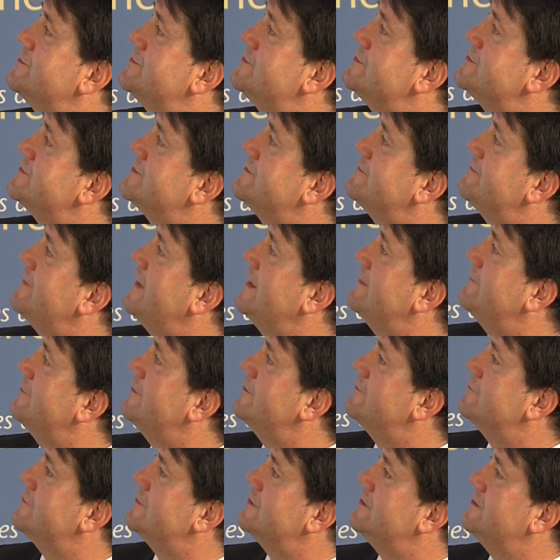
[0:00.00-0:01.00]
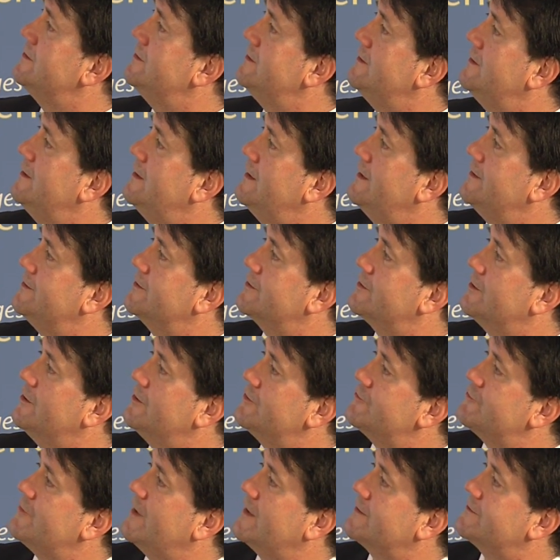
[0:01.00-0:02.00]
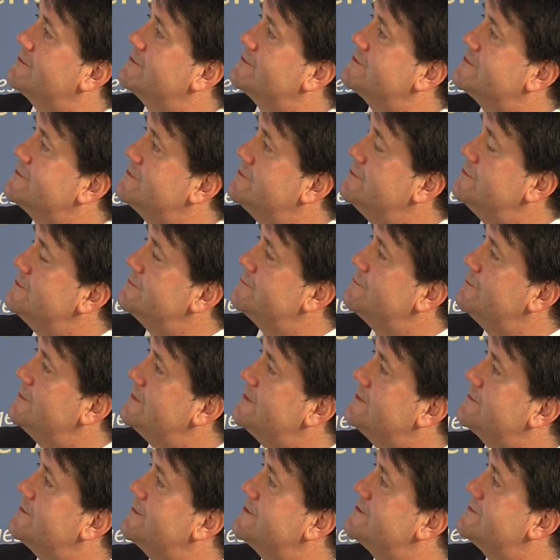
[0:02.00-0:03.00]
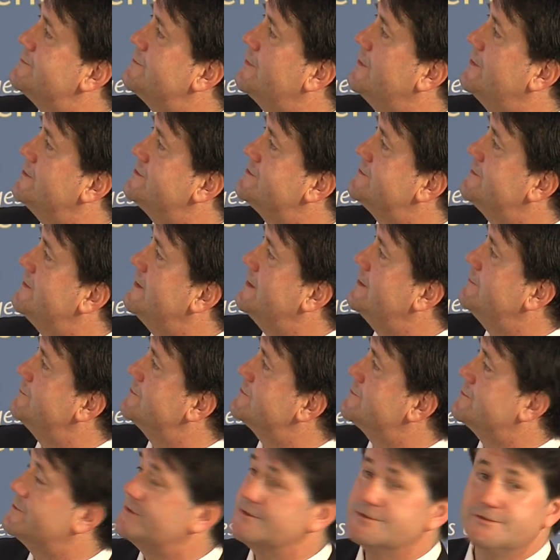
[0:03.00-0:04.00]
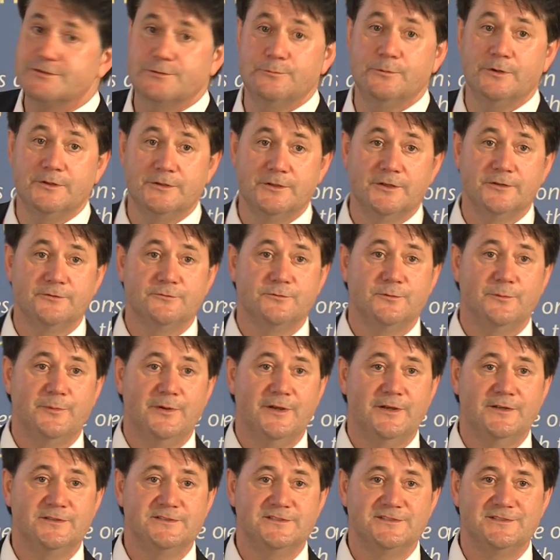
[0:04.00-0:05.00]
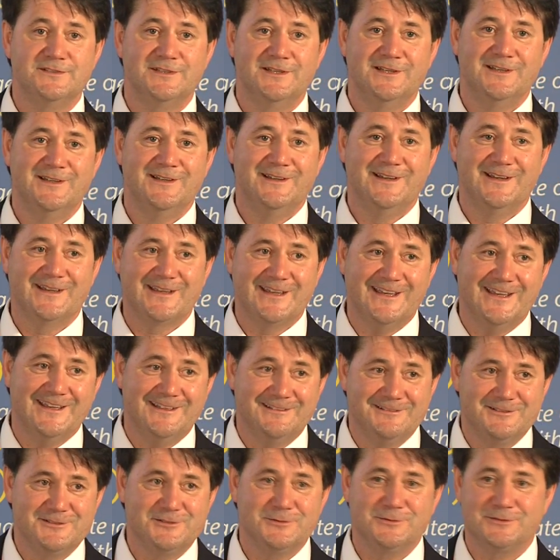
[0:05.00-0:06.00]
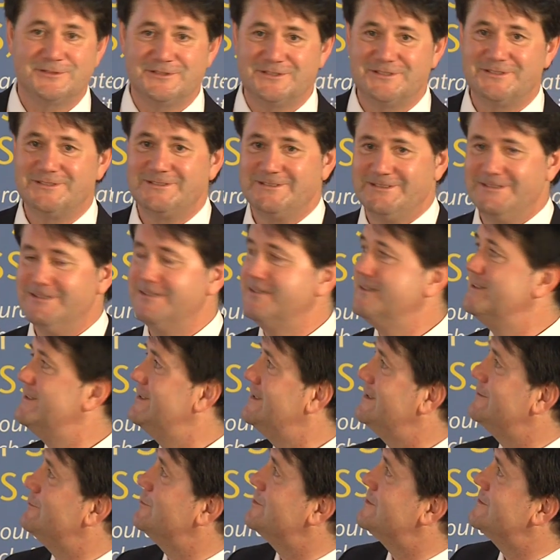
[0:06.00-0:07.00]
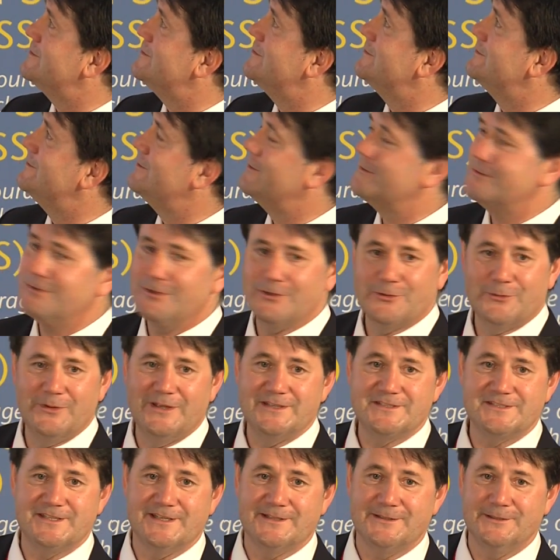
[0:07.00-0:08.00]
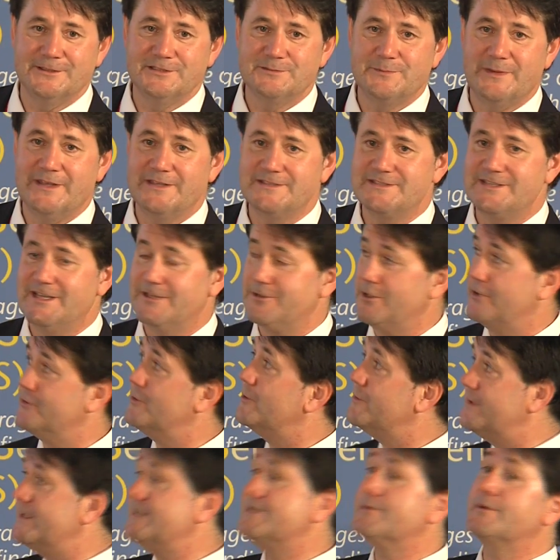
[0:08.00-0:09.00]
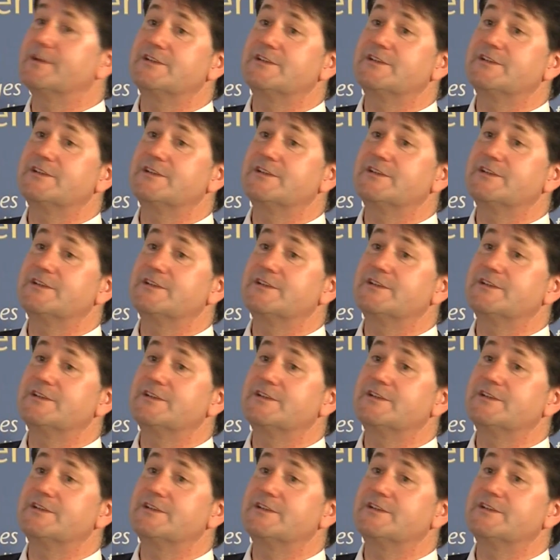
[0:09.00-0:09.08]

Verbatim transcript: reduced to 500 and the contractor's £20,000 fine was reduced to £100. Again, so it's not, not great signals being sent out. Now, these are